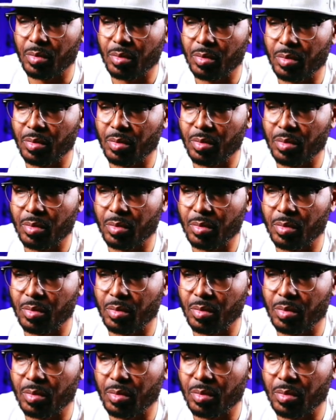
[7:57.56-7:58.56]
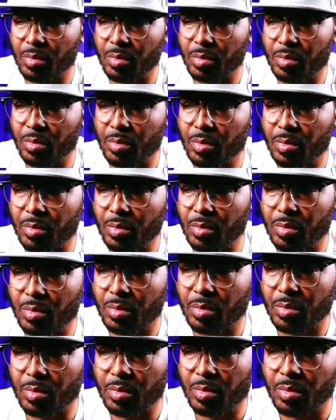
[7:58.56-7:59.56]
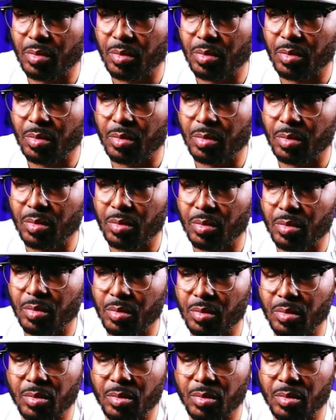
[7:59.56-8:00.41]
(silent)